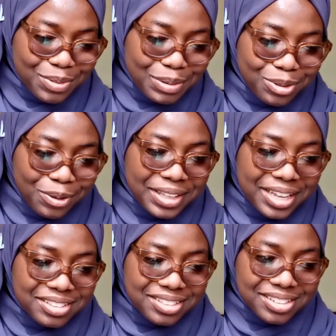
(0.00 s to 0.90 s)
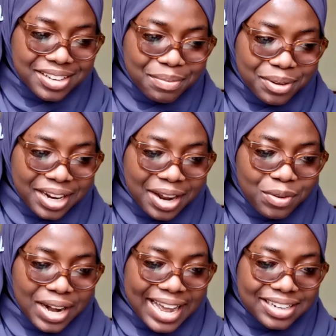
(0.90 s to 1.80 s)
group talk yesterday, but I
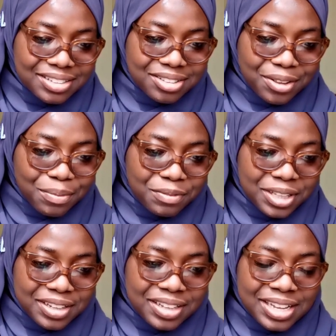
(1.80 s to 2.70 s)
would add in some of the